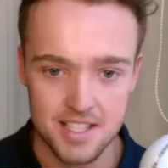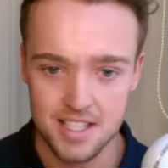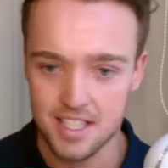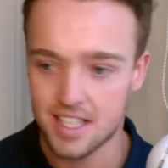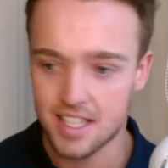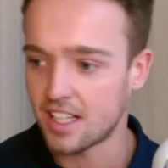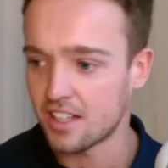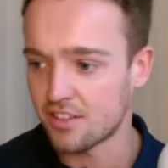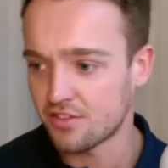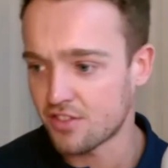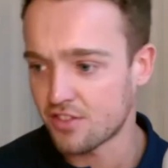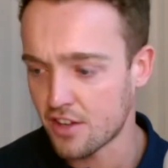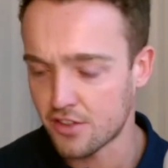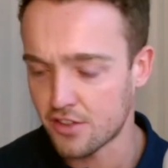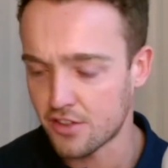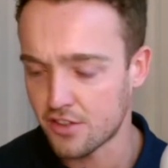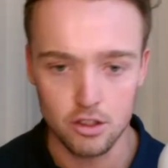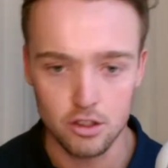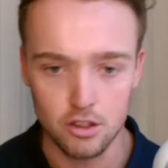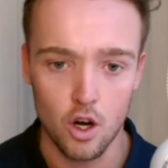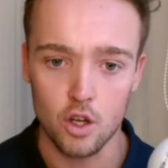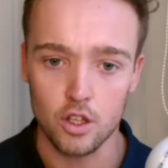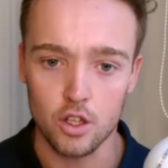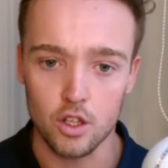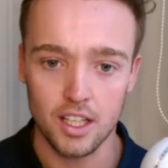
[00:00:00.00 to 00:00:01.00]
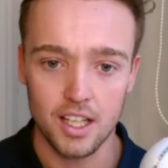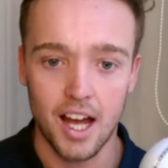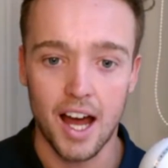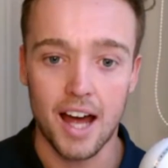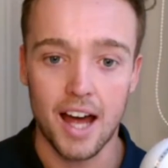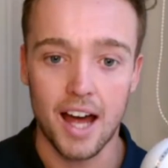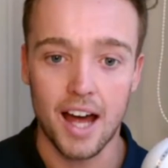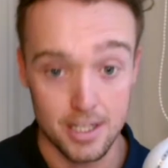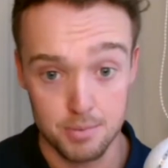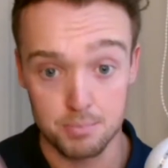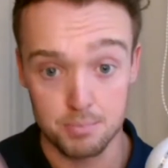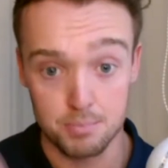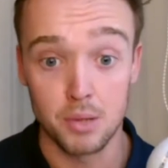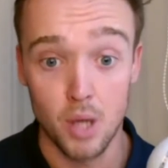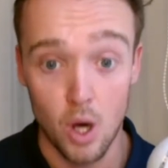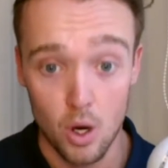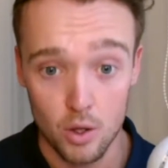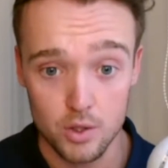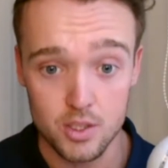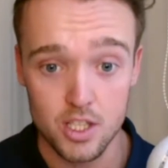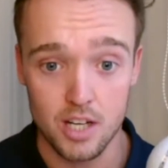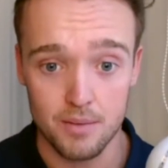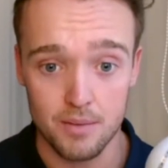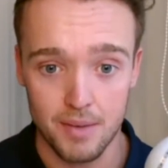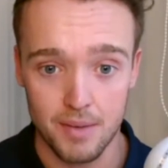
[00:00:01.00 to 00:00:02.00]
tonight at 5:00 and it's
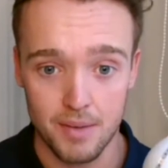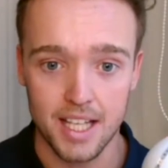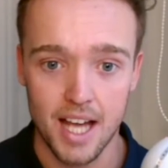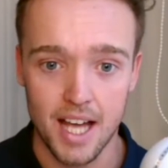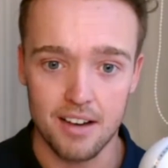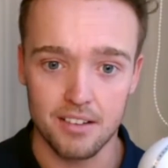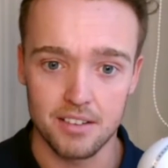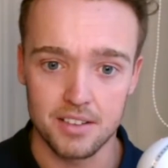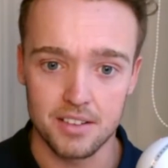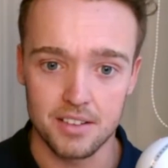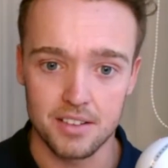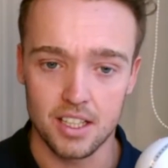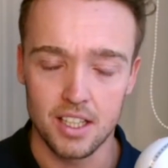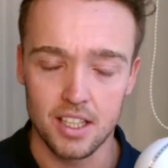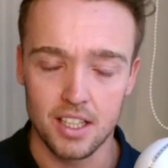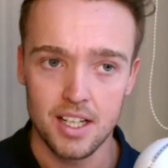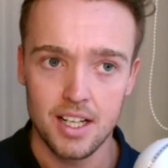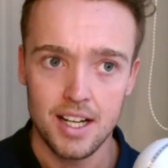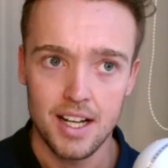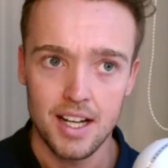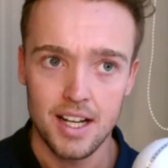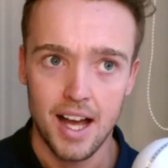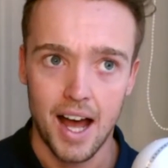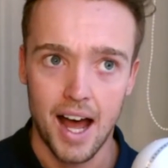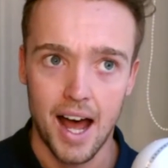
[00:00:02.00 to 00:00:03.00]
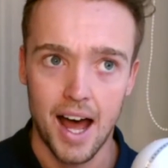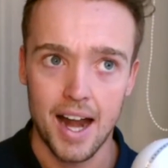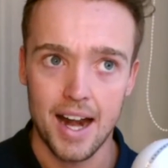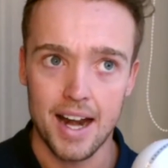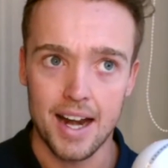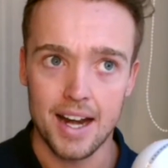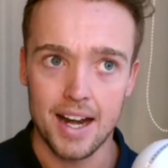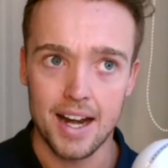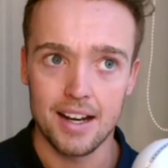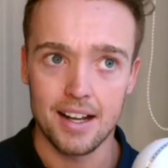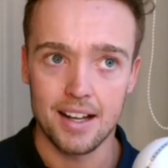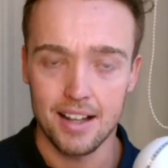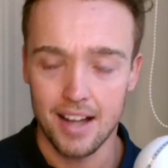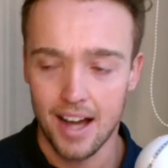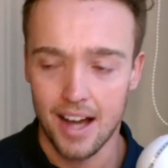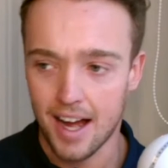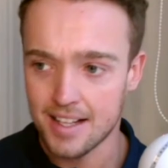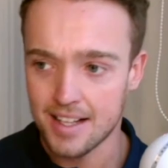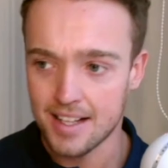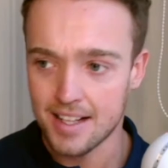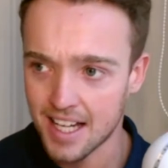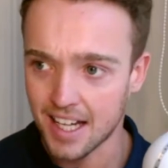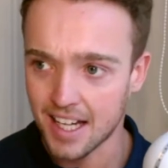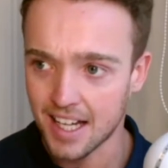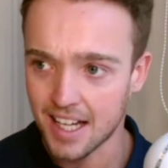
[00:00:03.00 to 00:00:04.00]
blocked out in my calendar. And I
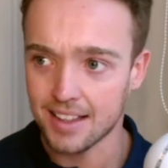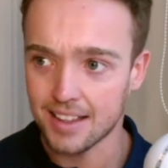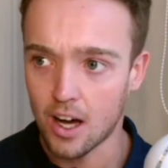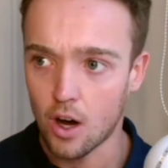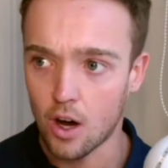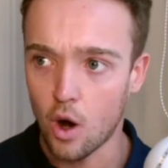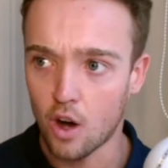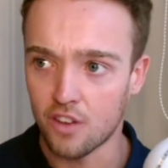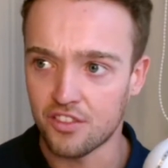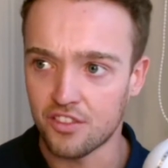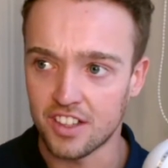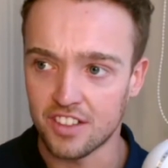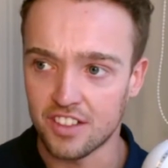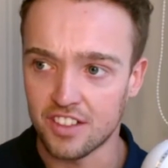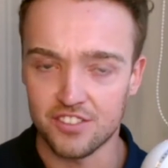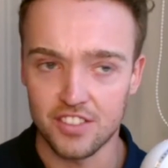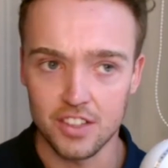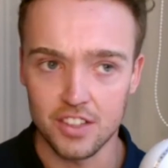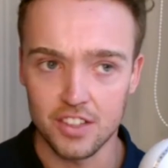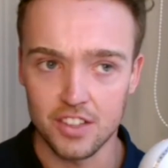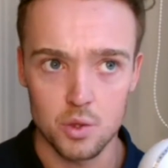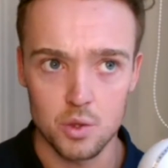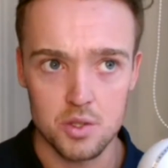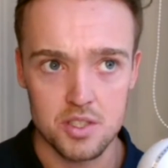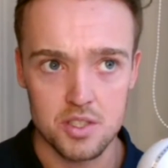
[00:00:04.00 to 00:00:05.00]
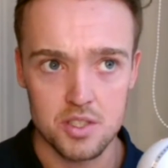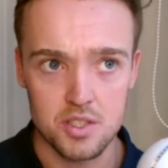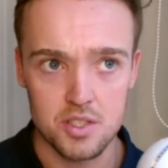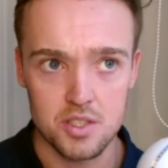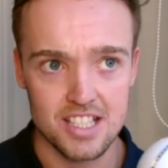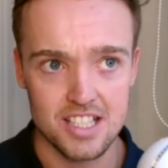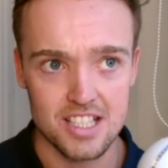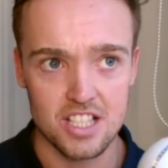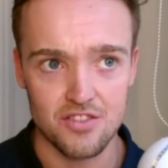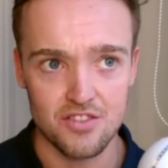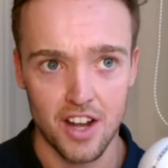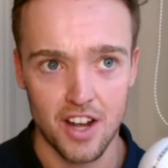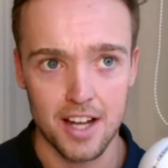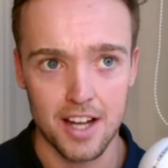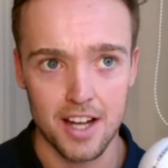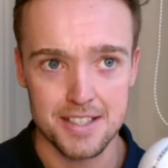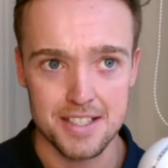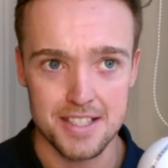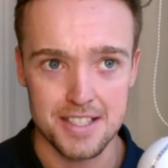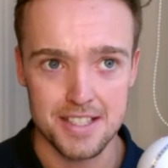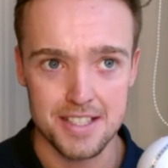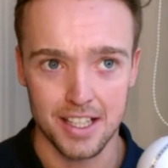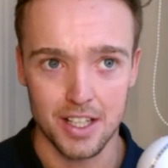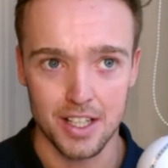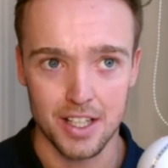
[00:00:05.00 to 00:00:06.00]
tick that off and it feels satisfying to
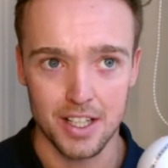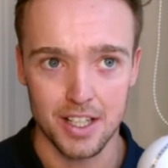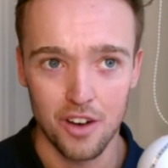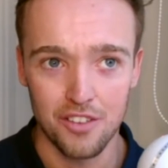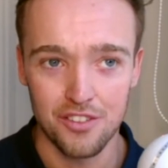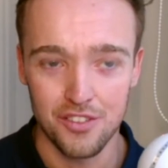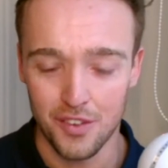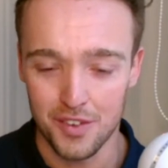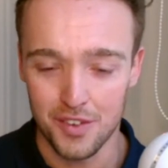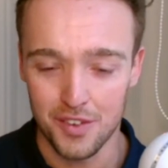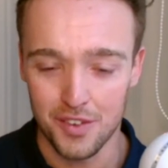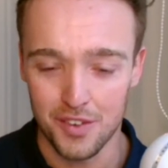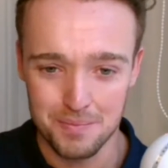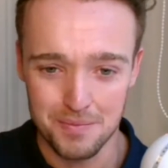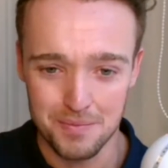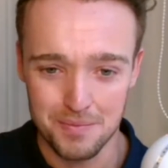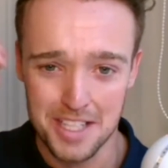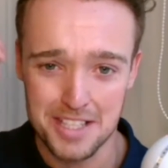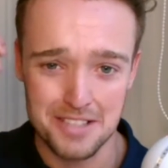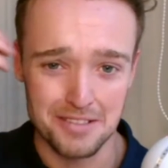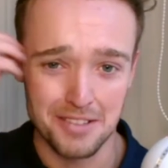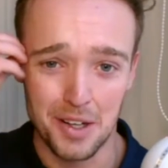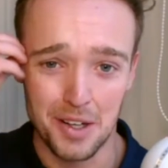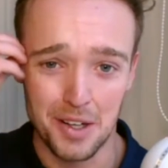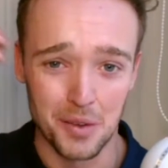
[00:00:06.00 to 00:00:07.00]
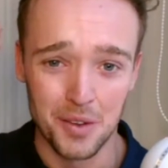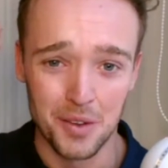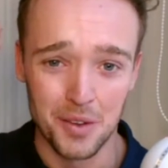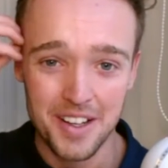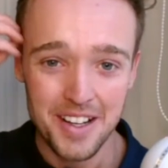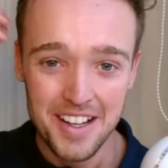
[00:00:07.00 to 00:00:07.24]
tick it off. This little